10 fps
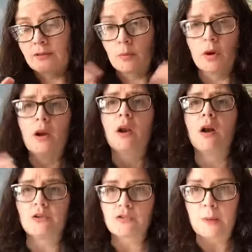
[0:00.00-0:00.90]
There were
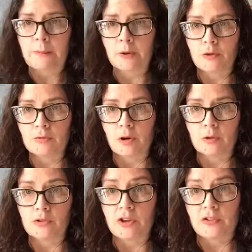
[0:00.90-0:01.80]
lots of people who
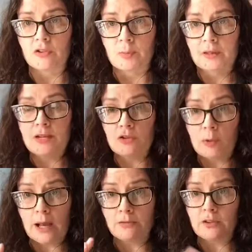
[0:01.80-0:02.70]
followed Jesus, but these
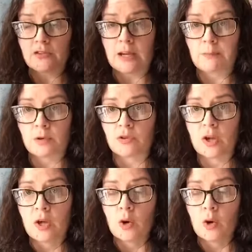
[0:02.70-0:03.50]
12 disciples